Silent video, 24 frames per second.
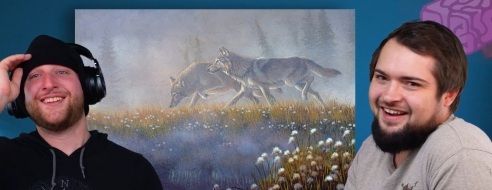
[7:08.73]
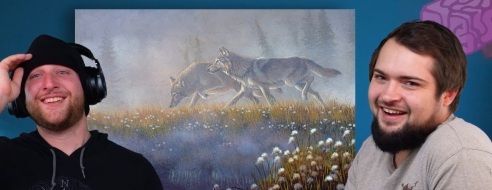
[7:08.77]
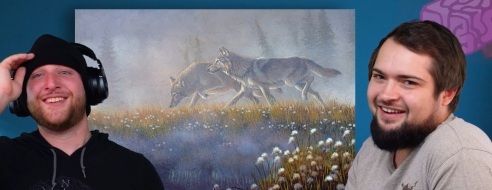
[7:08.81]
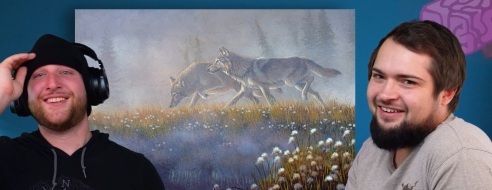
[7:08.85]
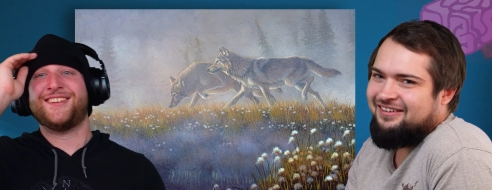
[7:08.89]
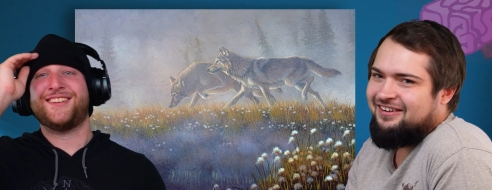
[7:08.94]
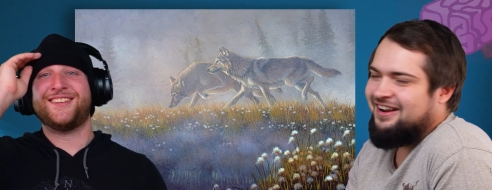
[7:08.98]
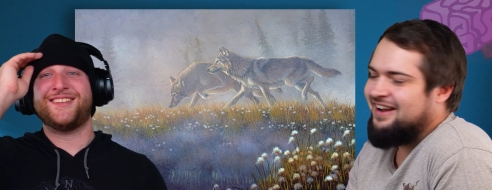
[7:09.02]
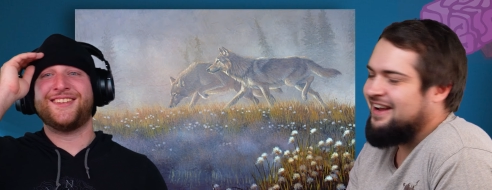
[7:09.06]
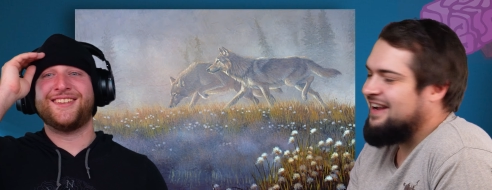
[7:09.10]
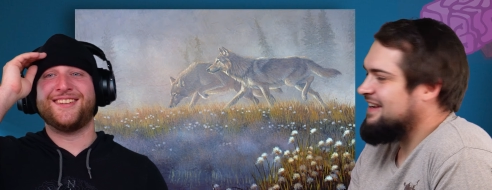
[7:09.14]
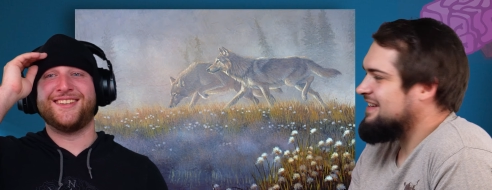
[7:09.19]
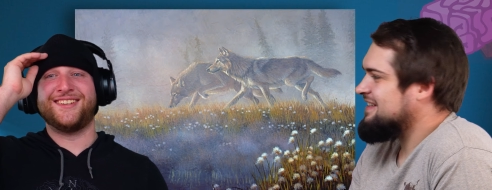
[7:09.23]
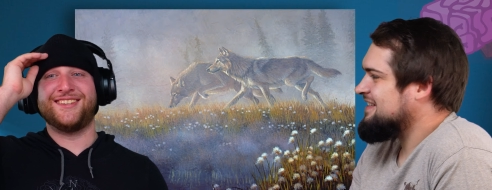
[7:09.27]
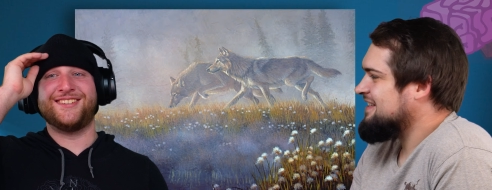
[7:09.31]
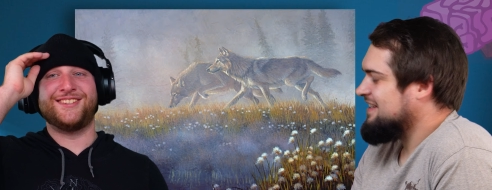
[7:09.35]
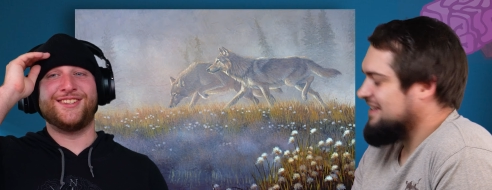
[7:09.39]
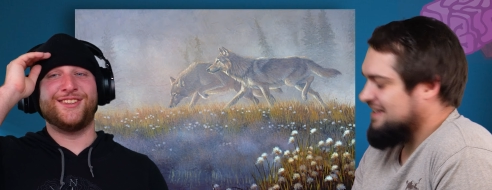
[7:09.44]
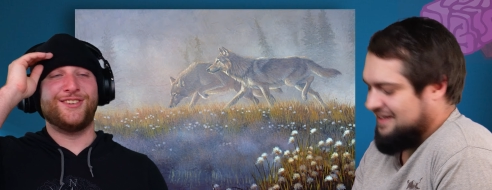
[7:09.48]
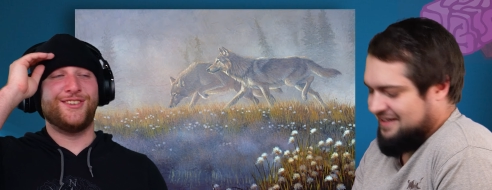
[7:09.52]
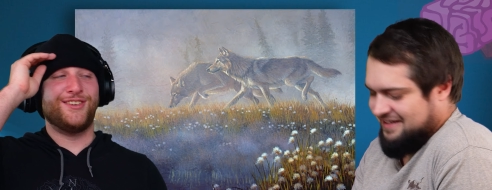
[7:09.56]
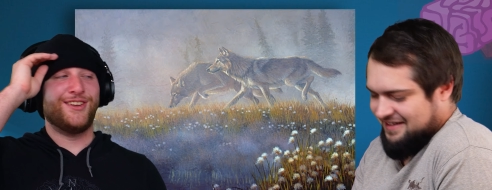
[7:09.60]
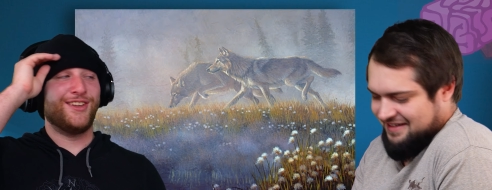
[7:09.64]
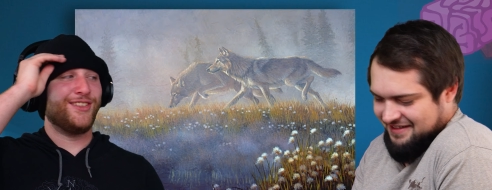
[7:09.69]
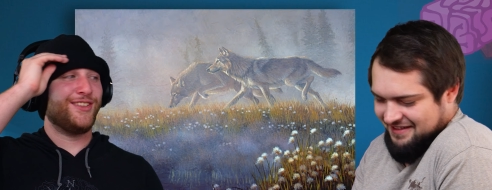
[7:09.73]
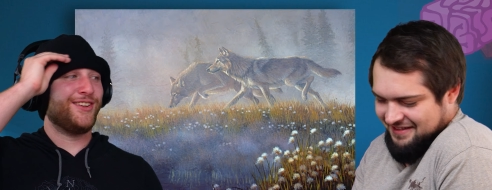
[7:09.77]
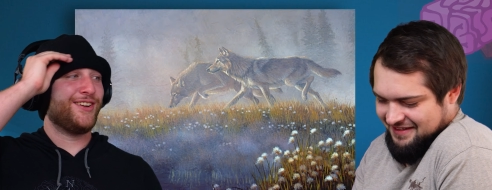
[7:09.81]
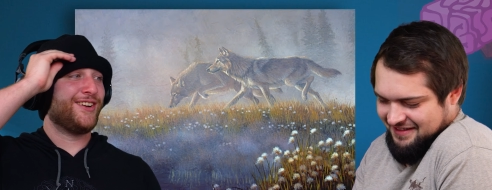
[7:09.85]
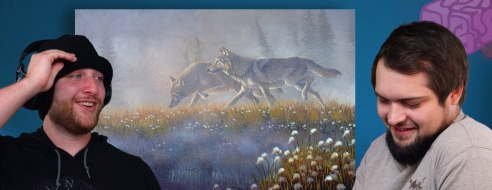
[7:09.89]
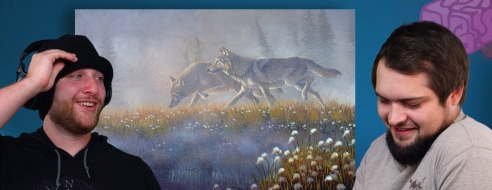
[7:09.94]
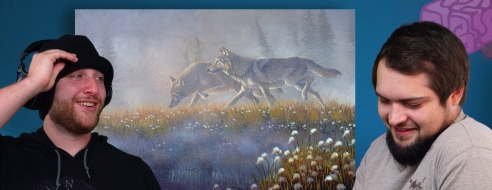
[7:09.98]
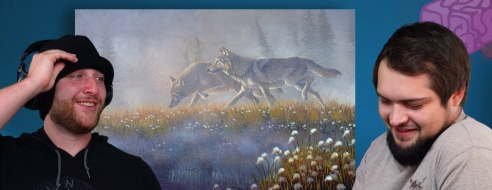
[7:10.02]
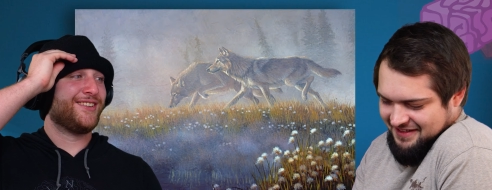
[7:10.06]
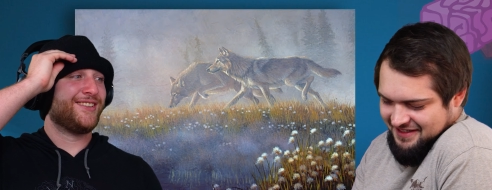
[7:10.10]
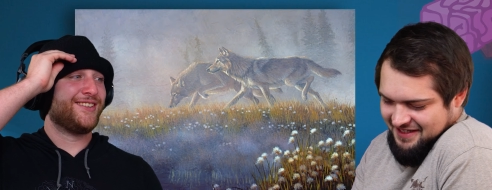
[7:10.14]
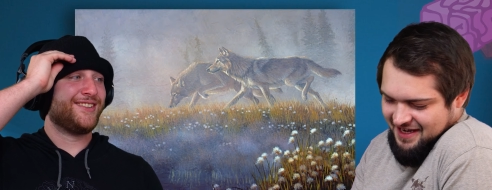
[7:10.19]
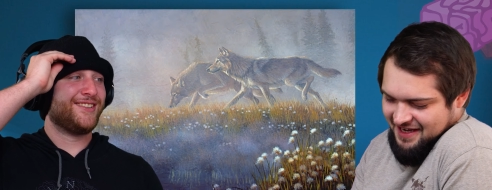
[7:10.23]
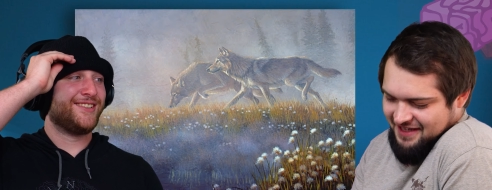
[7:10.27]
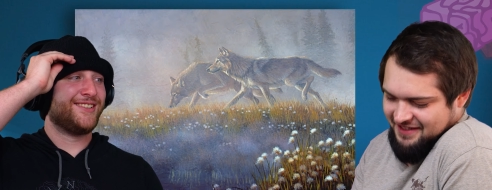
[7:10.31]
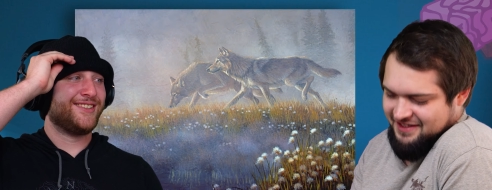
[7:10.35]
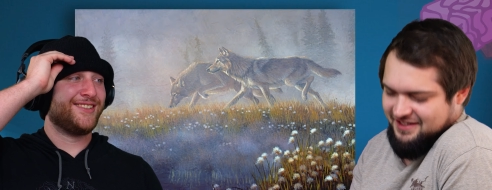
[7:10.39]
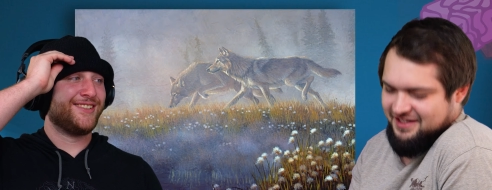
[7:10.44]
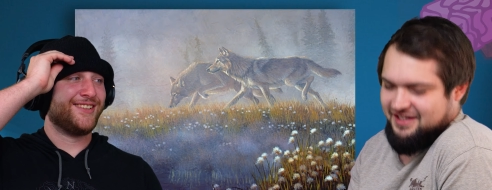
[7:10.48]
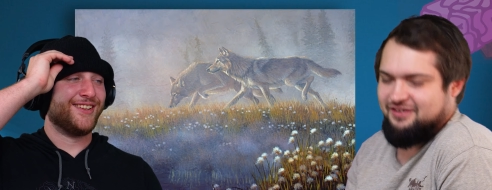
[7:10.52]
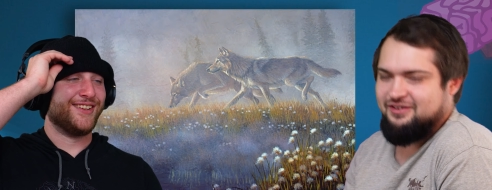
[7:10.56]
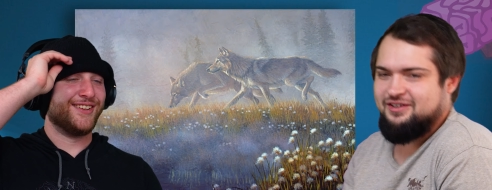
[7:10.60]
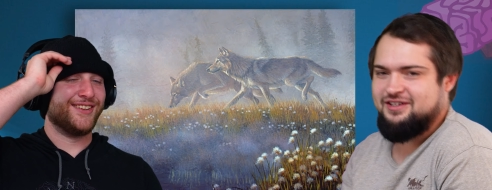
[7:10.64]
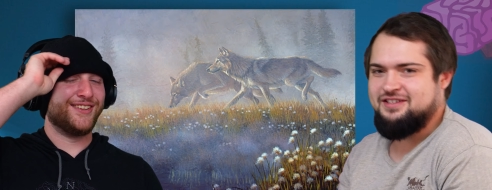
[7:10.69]
Speaker 1: All right. Is there another? Yes,
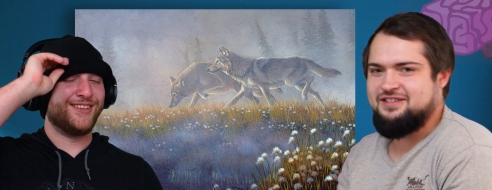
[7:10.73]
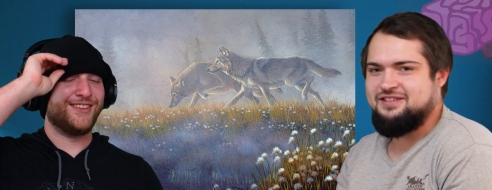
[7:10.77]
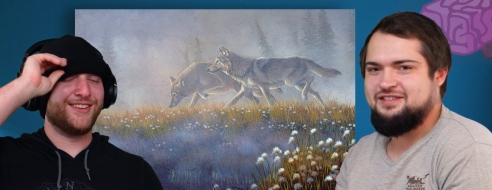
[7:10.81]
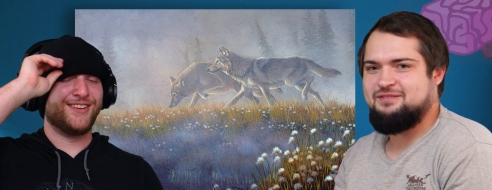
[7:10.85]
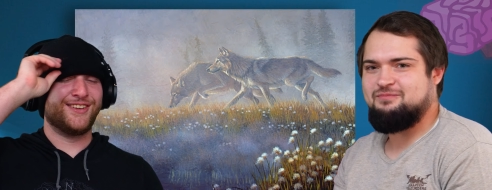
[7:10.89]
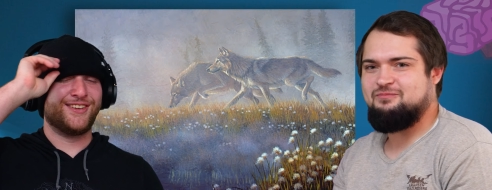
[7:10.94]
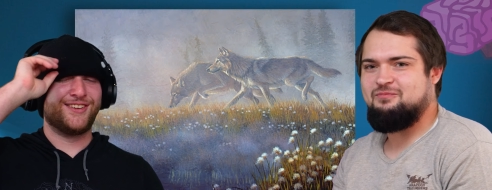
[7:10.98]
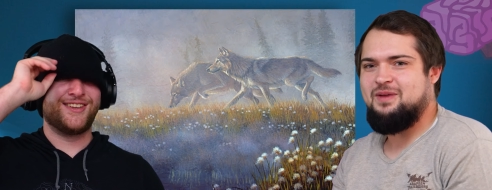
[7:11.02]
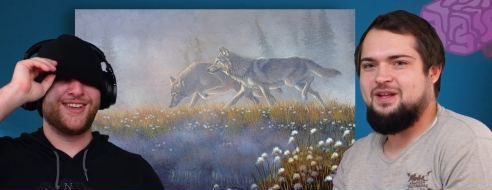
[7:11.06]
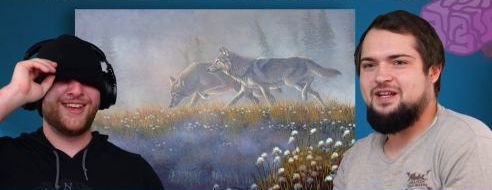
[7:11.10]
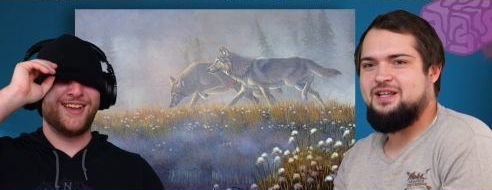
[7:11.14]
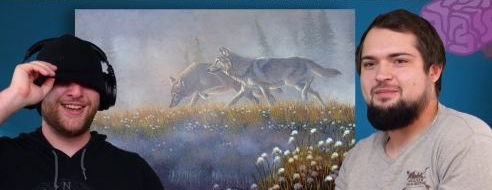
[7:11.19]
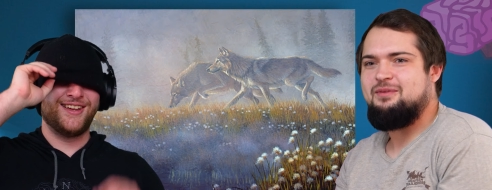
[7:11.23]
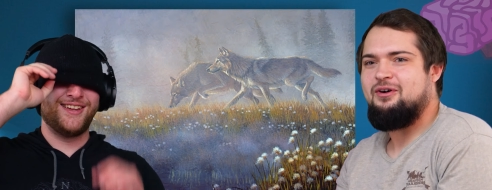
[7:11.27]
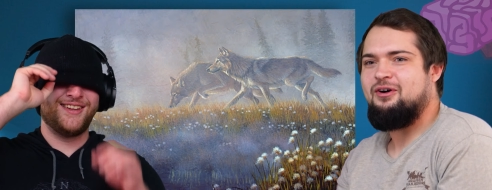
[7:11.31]
there is okay. many